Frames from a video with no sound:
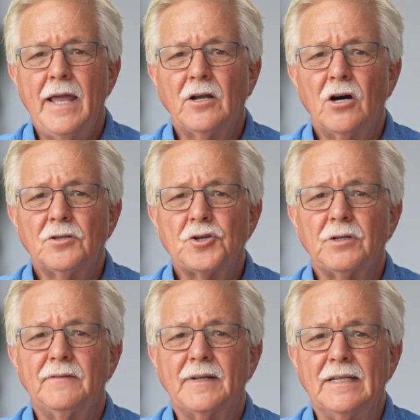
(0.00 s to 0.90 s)
A culture
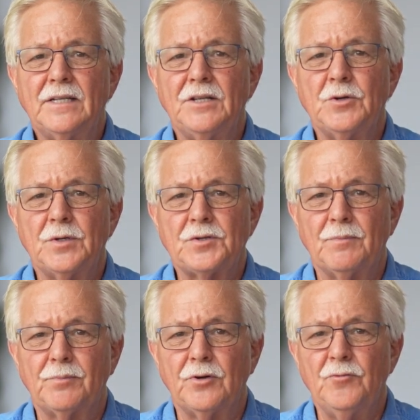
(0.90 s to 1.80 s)
of continuous
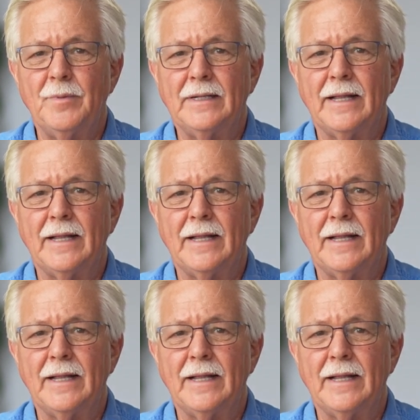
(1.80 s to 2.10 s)
improvement